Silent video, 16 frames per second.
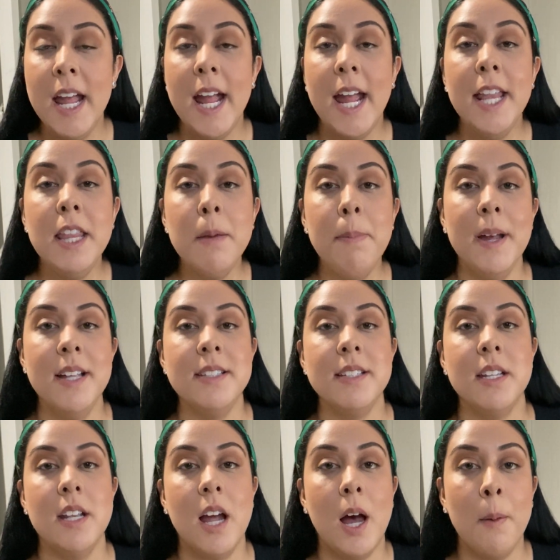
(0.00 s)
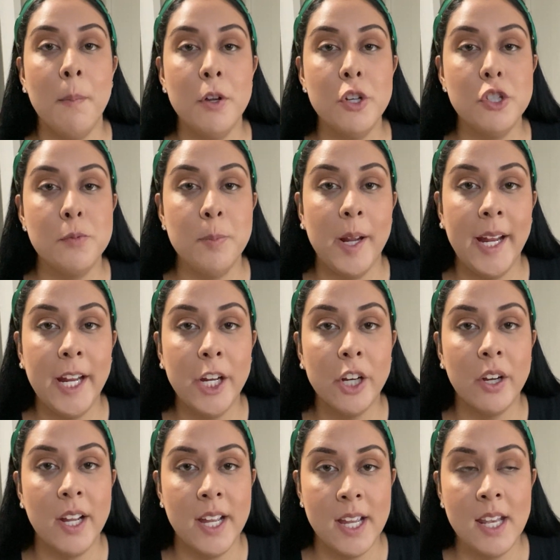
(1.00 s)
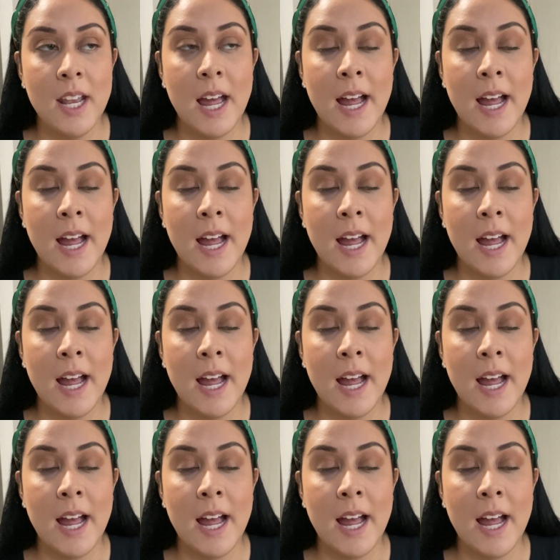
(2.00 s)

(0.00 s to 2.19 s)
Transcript: It depends on how much pain you're in.